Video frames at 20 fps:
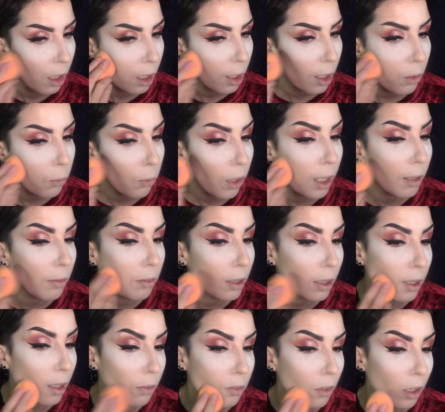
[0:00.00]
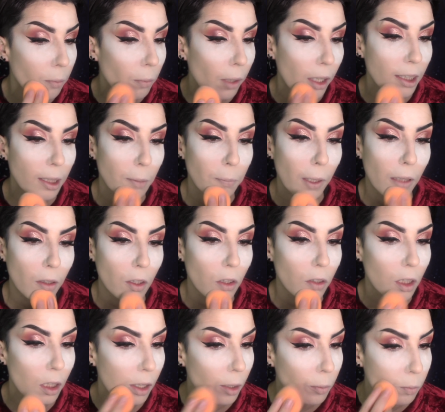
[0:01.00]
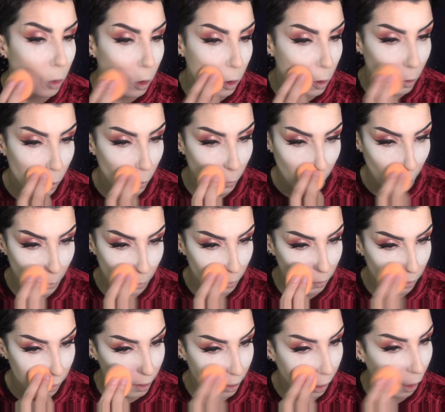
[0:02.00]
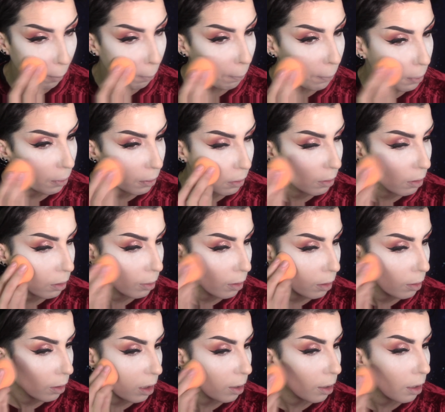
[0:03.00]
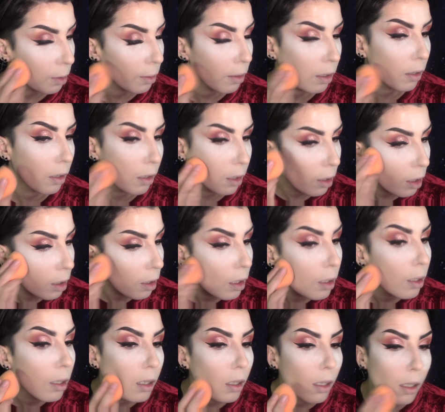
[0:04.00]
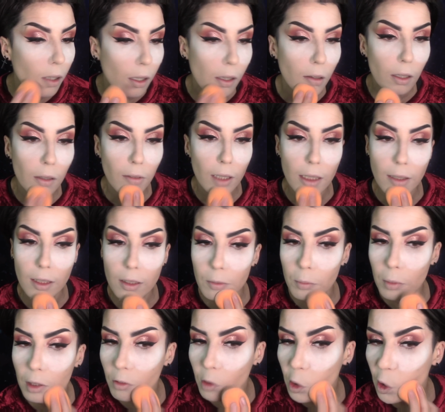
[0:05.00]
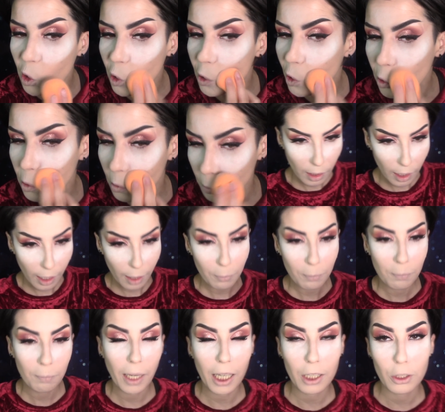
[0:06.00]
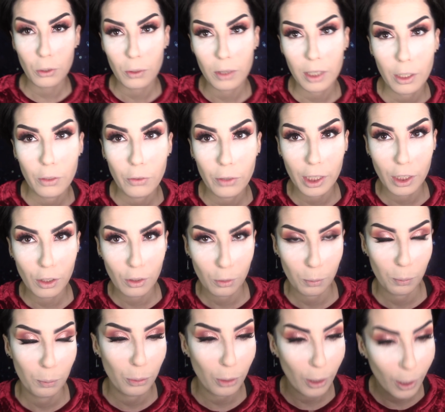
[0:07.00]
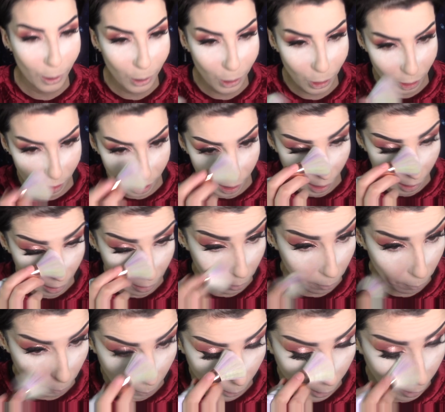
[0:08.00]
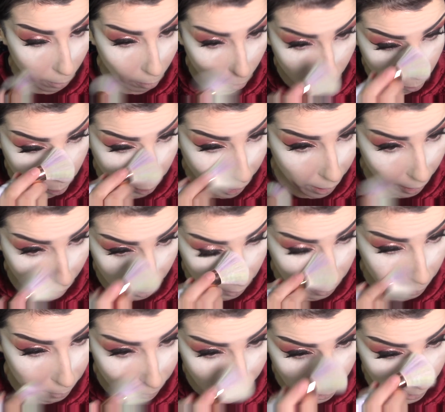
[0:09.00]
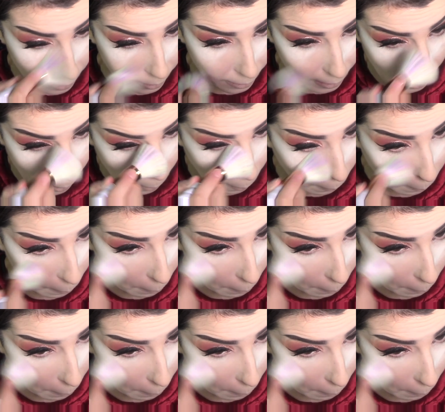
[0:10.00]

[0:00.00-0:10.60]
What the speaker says: And whatever's left on my sponge, I'm just going to tap along the rest of my face. I'm actually going to brush that bake off my under eyes now